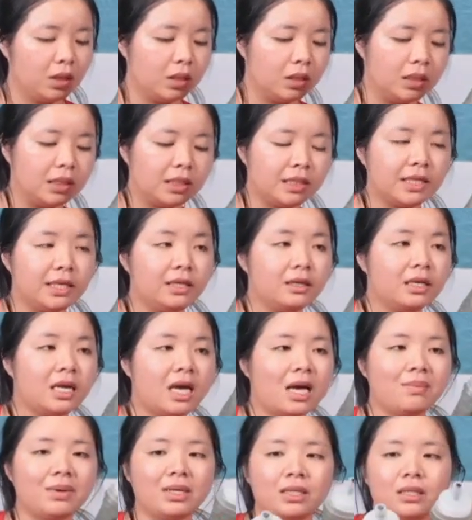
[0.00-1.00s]
The same
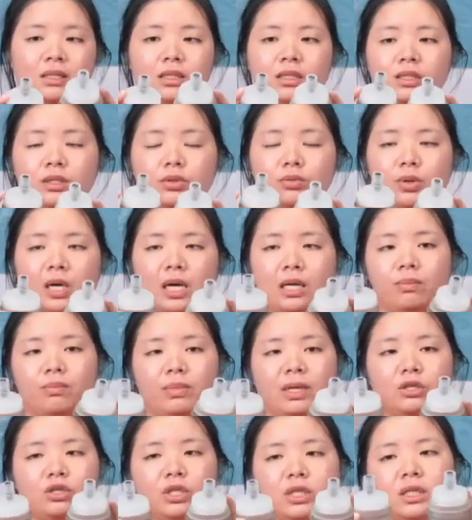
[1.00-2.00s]
cap as this one,
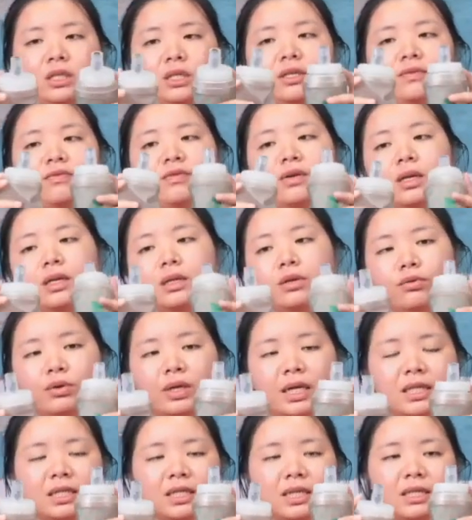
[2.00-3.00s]
but just different. You
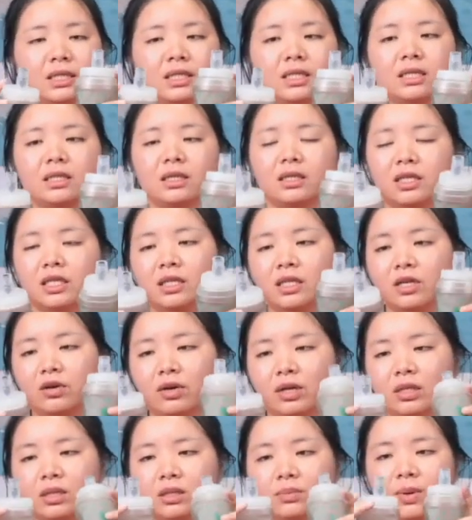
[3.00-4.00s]
guys can see the detail
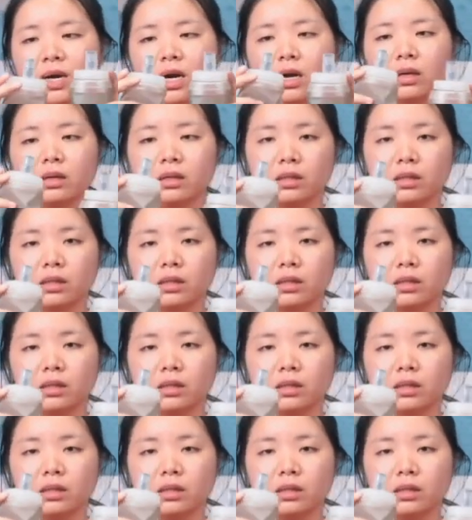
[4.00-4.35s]
at this part.